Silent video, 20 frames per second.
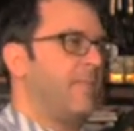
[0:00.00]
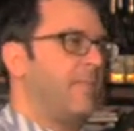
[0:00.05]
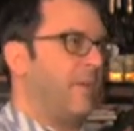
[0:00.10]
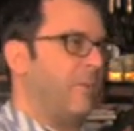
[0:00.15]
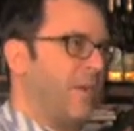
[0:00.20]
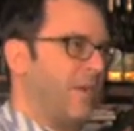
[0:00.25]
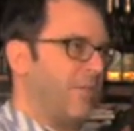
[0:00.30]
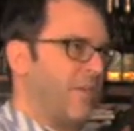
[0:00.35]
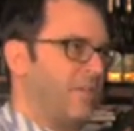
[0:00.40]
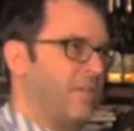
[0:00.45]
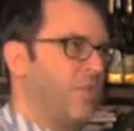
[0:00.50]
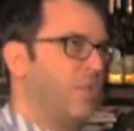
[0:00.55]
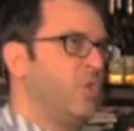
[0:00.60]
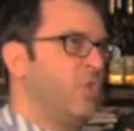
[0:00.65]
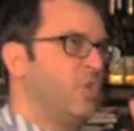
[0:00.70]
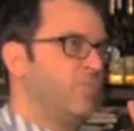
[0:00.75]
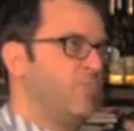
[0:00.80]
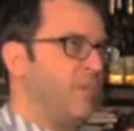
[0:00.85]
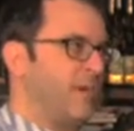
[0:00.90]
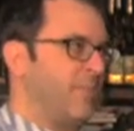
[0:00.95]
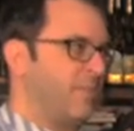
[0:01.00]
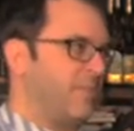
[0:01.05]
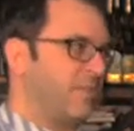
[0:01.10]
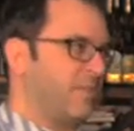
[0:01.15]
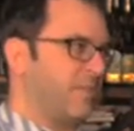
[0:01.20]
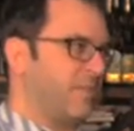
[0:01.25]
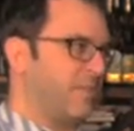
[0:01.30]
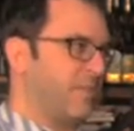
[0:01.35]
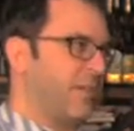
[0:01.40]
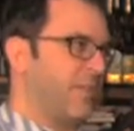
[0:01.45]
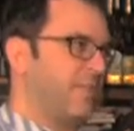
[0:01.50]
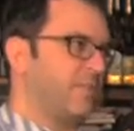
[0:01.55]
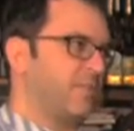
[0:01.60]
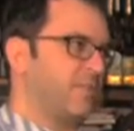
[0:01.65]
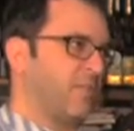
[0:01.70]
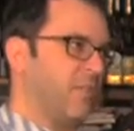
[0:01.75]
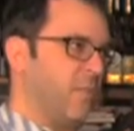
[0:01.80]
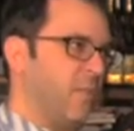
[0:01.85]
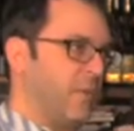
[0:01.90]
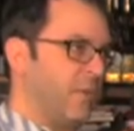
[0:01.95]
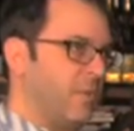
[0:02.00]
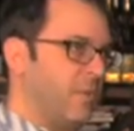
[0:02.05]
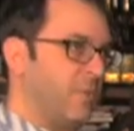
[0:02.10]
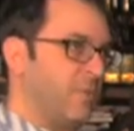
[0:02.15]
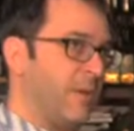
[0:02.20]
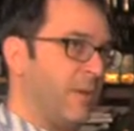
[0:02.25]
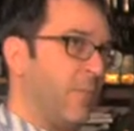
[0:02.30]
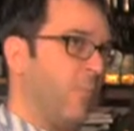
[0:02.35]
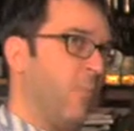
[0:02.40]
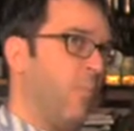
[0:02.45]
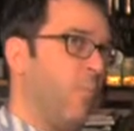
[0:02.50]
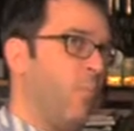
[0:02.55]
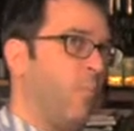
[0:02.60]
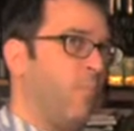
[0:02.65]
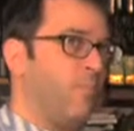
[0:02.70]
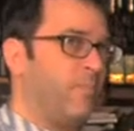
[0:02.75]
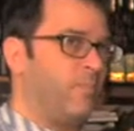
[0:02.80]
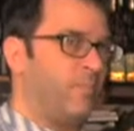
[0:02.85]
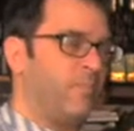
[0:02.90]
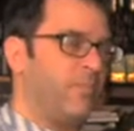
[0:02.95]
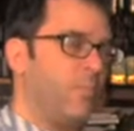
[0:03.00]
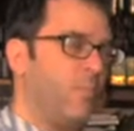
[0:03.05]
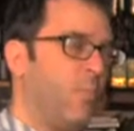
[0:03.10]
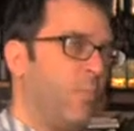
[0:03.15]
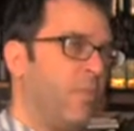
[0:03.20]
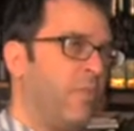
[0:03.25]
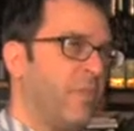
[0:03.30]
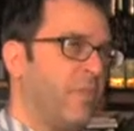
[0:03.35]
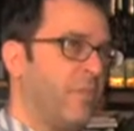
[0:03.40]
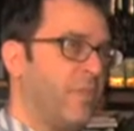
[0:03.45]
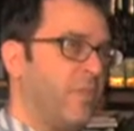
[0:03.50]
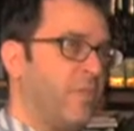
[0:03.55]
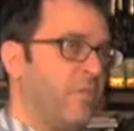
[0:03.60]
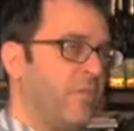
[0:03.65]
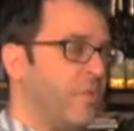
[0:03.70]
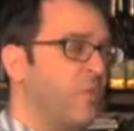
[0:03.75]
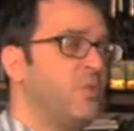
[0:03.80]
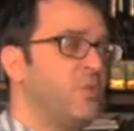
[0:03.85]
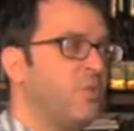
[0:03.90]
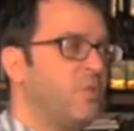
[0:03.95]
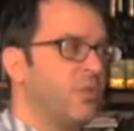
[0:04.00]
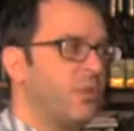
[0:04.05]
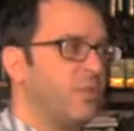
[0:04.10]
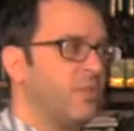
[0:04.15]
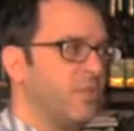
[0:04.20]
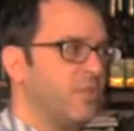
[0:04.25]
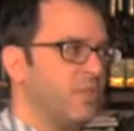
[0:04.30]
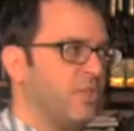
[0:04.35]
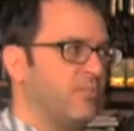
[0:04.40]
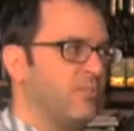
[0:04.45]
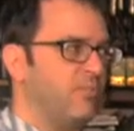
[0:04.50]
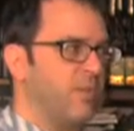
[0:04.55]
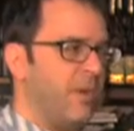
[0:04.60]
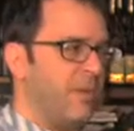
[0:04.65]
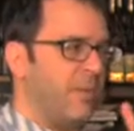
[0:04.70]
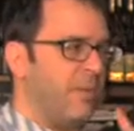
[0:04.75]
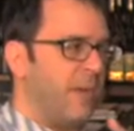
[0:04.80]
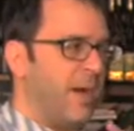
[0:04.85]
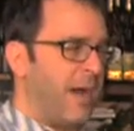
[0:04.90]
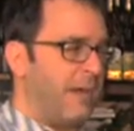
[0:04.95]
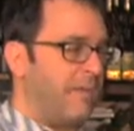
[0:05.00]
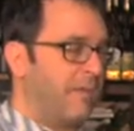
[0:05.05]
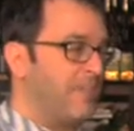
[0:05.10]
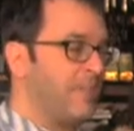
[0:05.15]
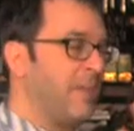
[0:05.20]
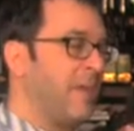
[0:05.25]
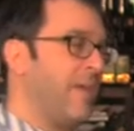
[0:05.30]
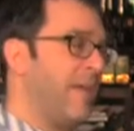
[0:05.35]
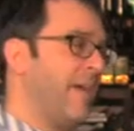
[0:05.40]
My wife has a huge problem with sulfites, so we only use about 1/3 of the usual dosage prior to bottling.